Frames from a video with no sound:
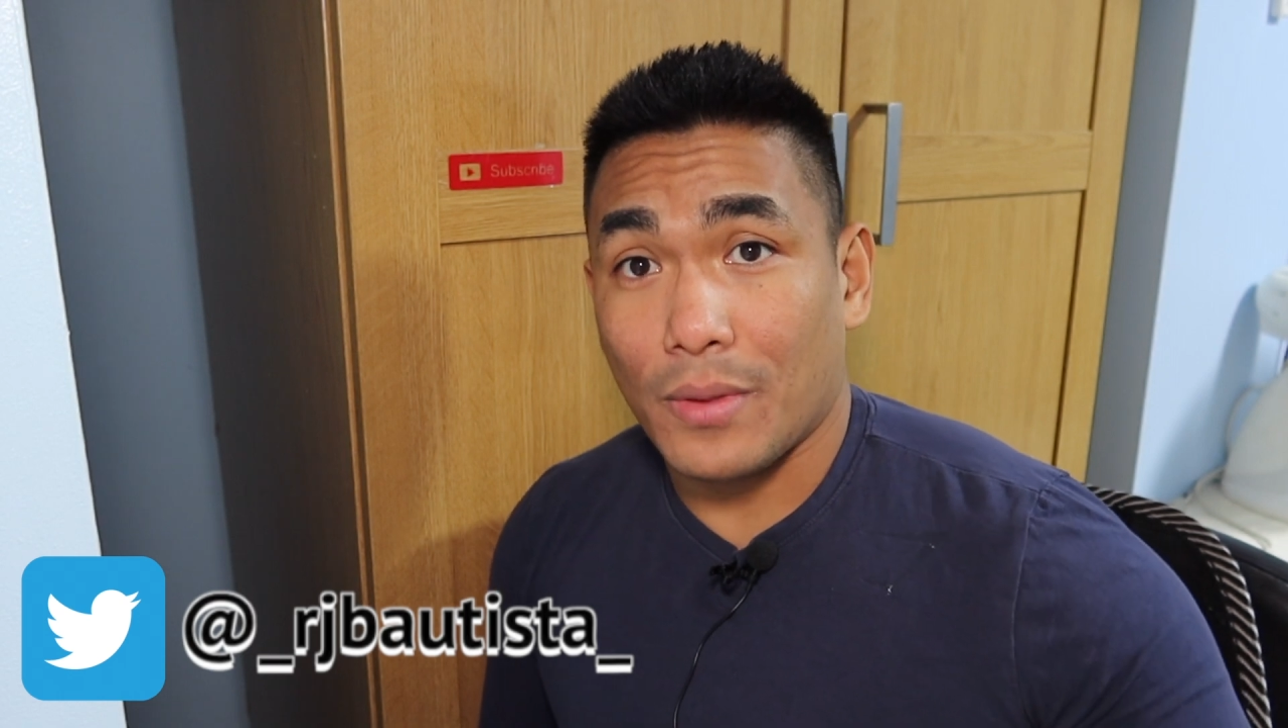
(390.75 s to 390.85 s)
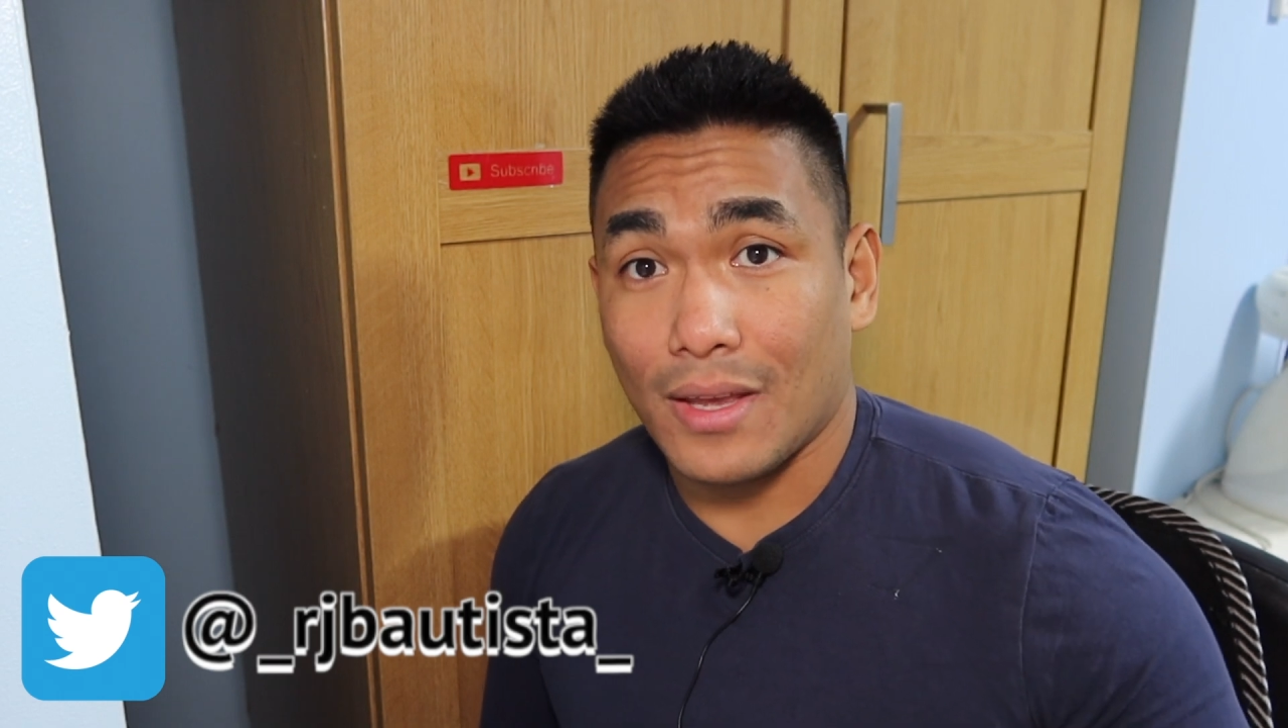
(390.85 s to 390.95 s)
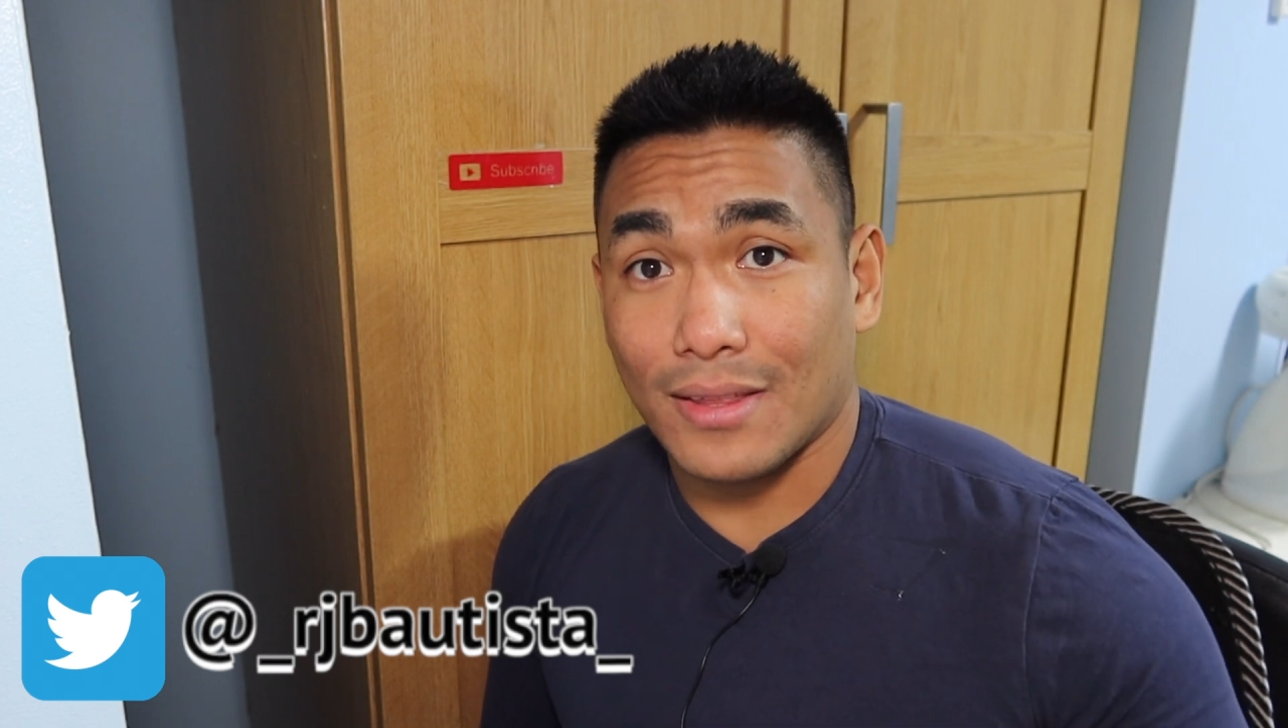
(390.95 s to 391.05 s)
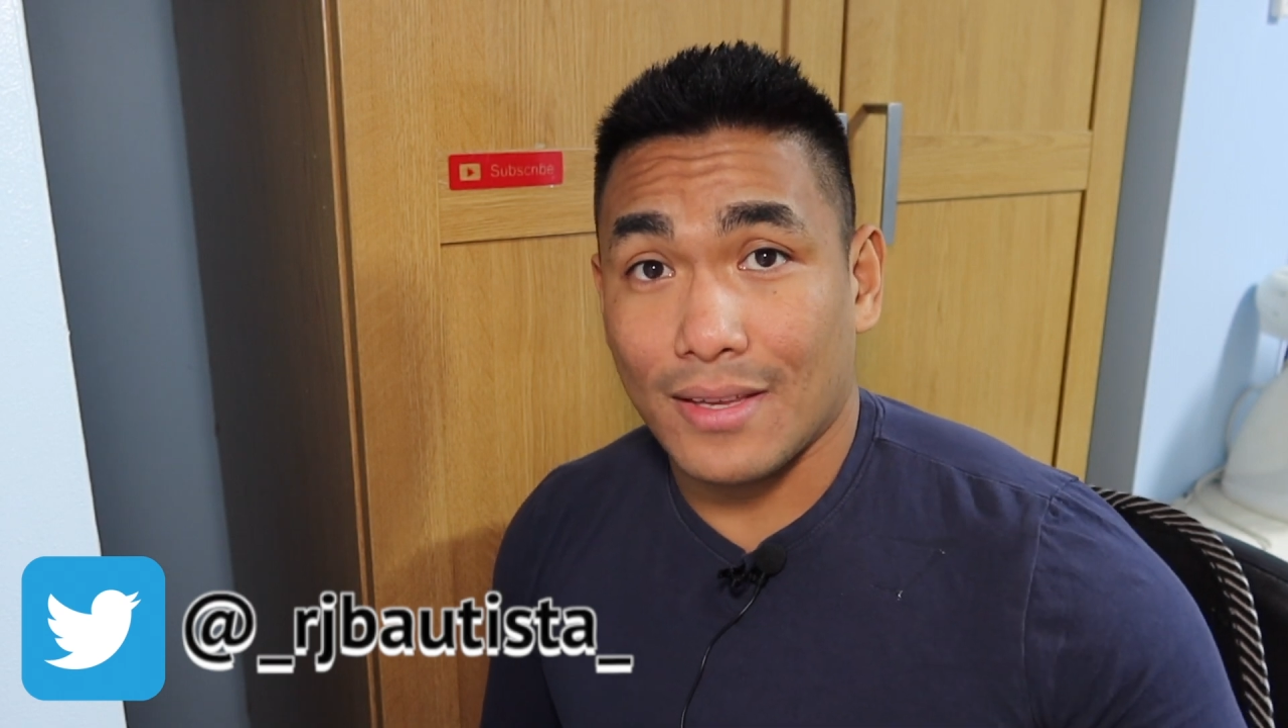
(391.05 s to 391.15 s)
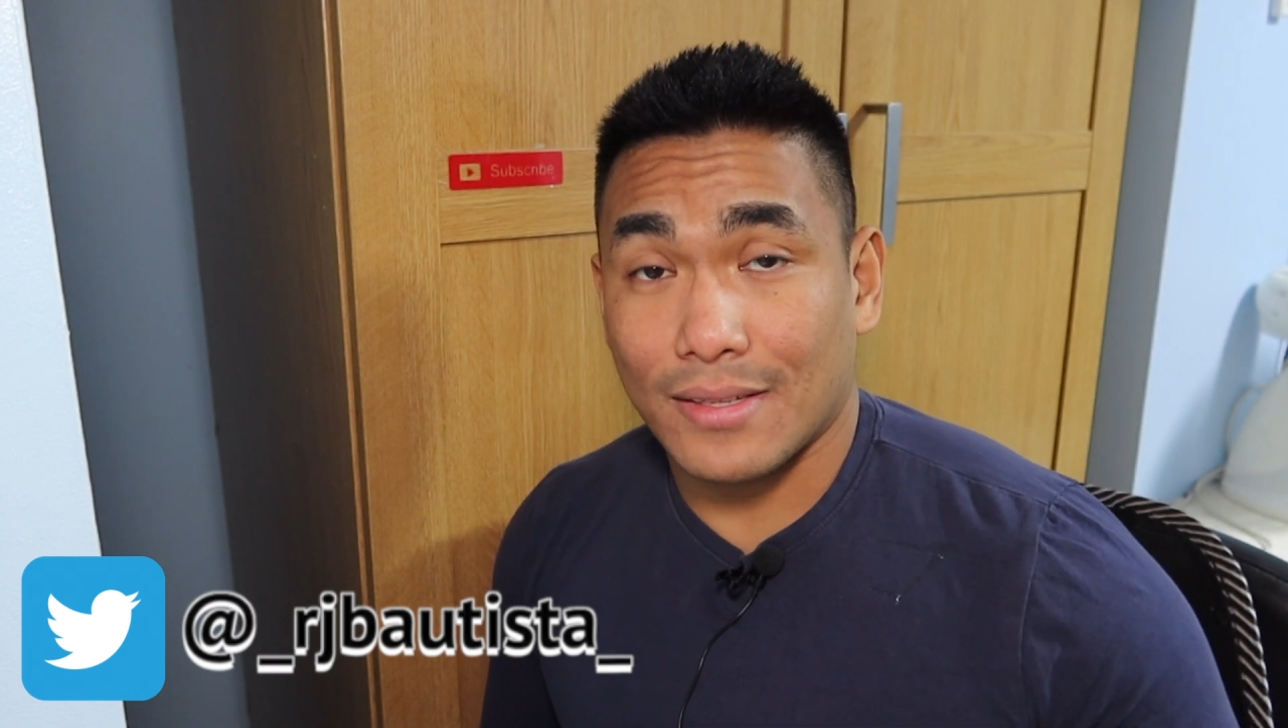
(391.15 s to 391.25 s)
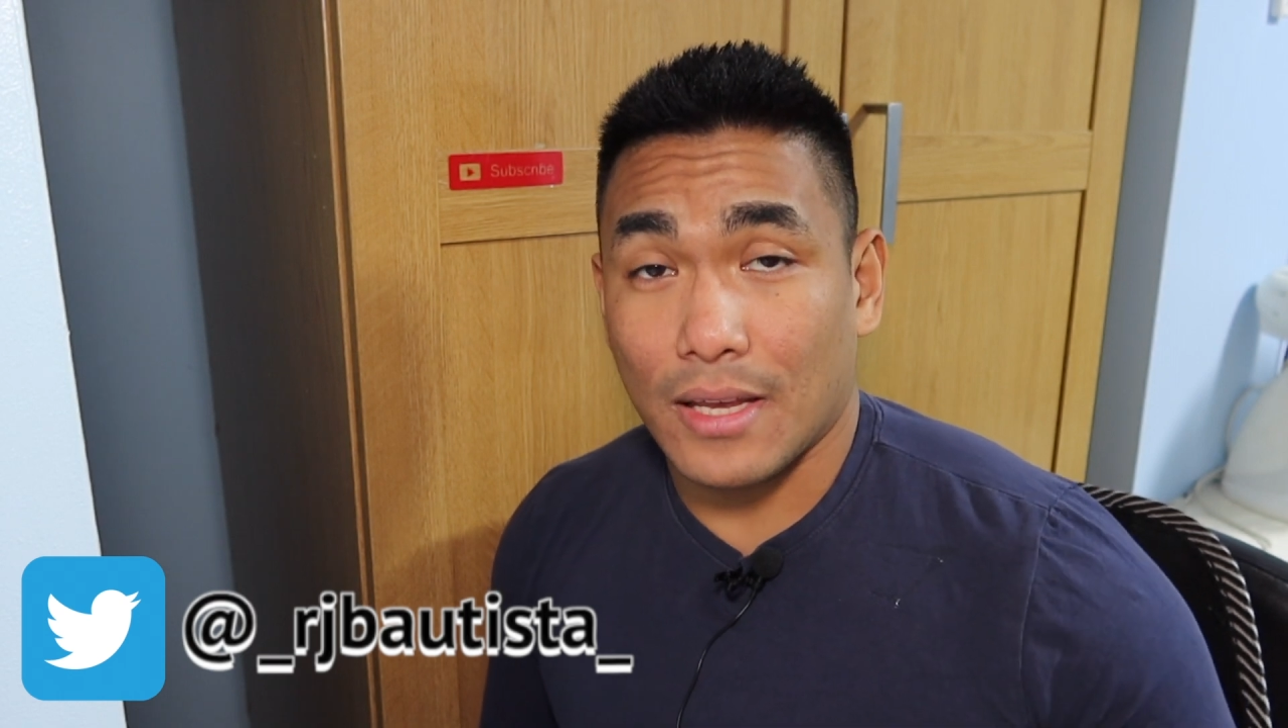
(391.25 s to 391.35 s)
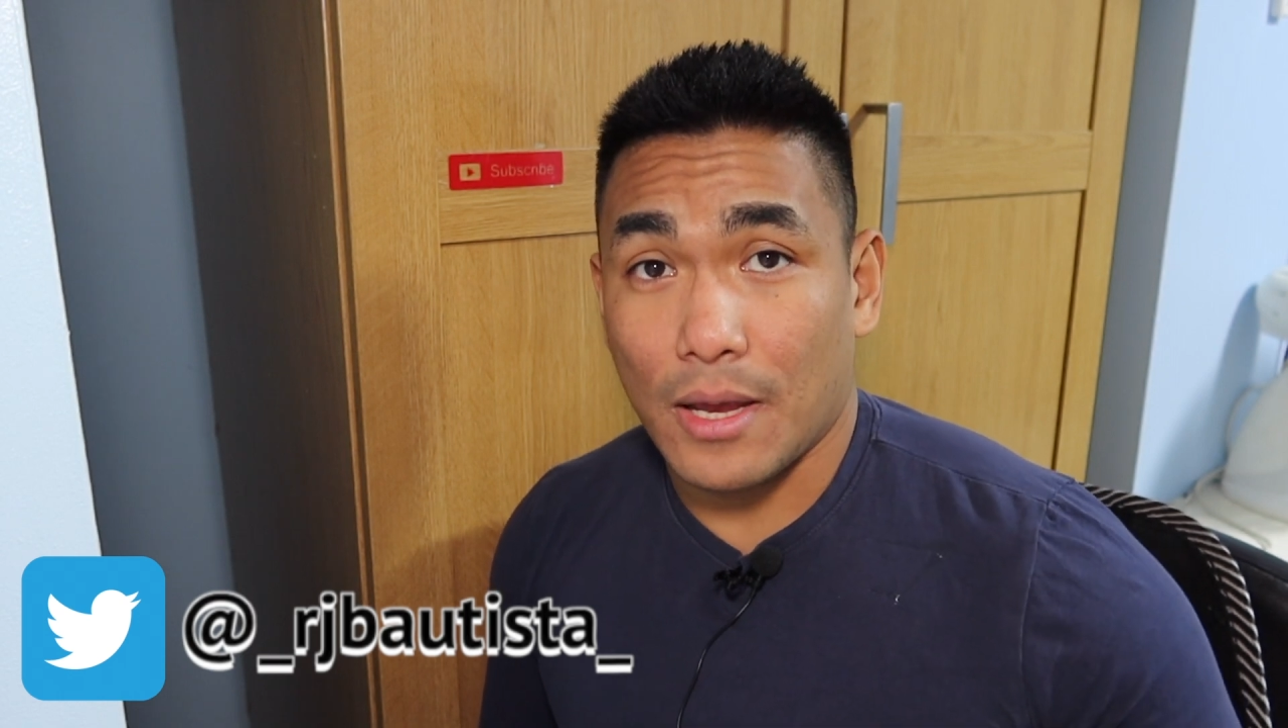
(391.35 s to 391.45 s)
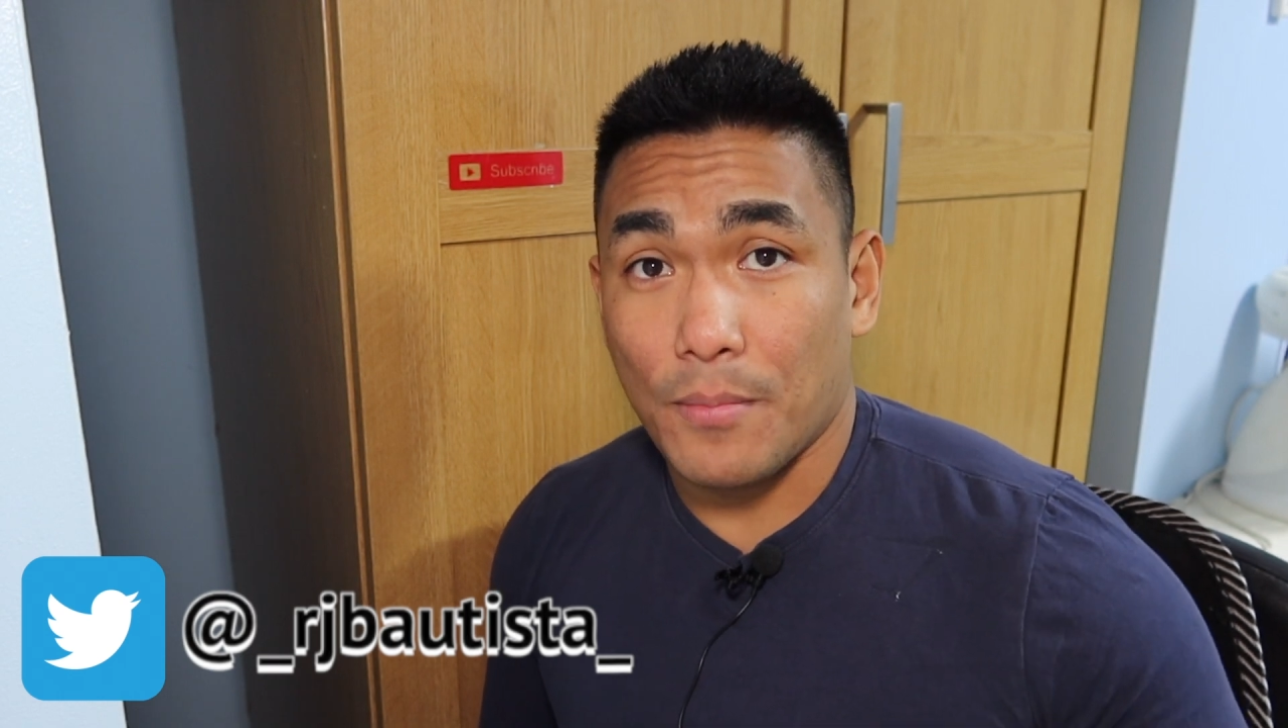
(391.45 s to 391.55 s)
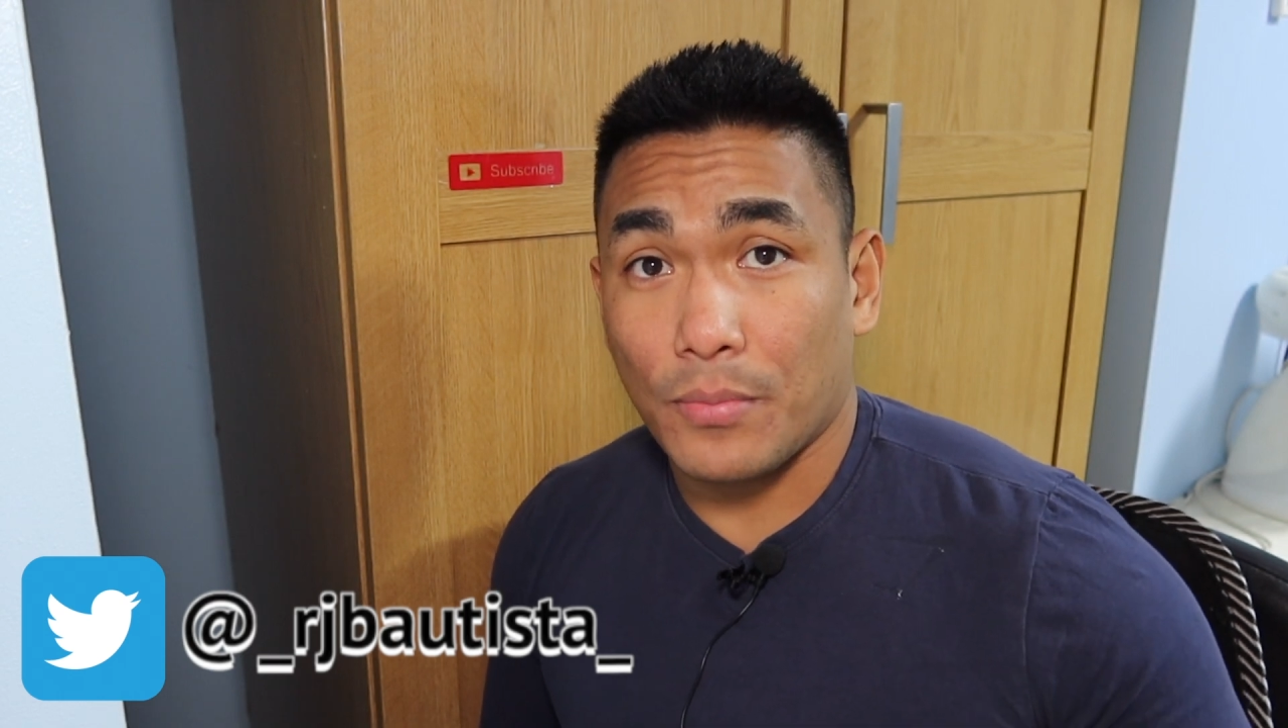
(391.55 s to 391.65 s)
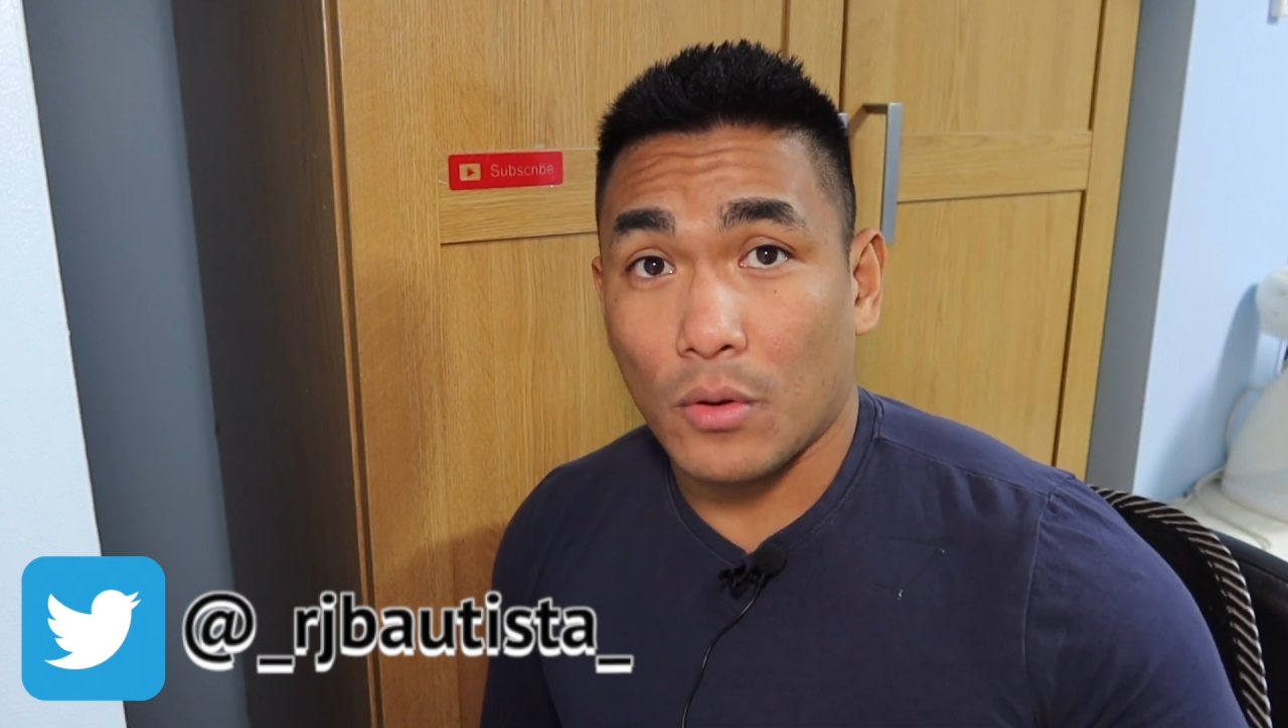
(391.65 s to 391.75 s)
it's the
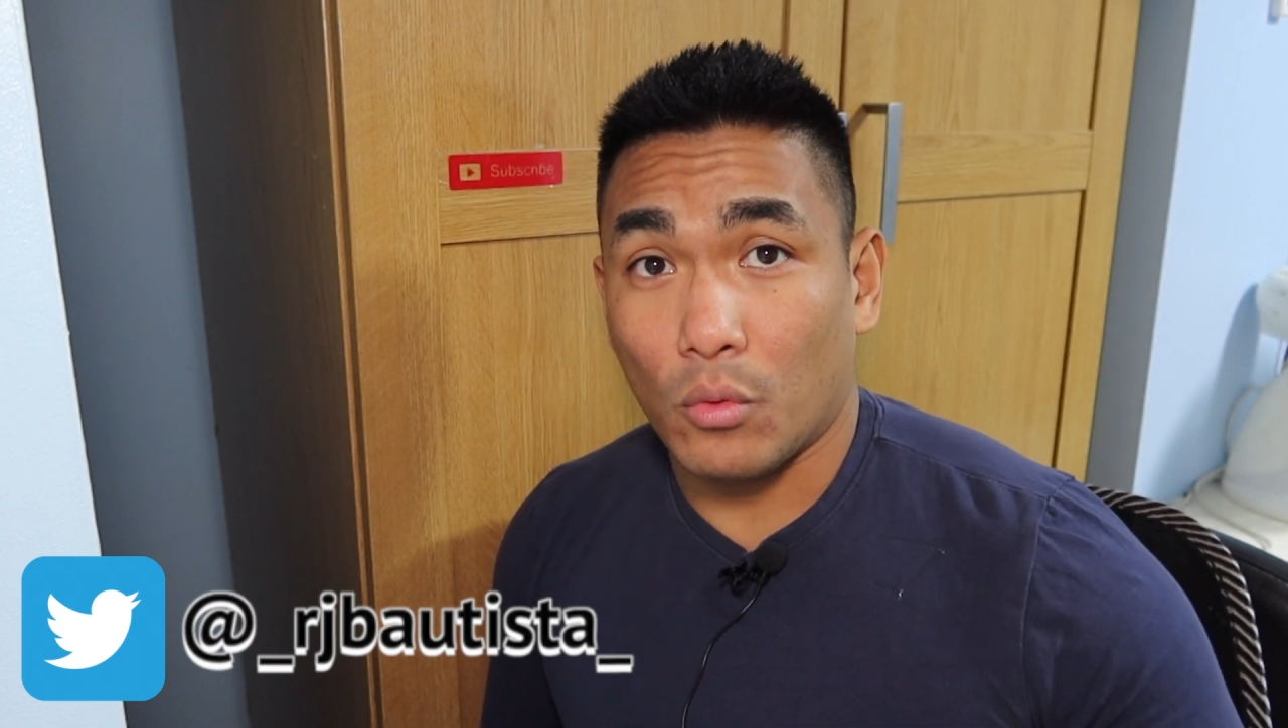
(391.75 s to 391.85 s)
same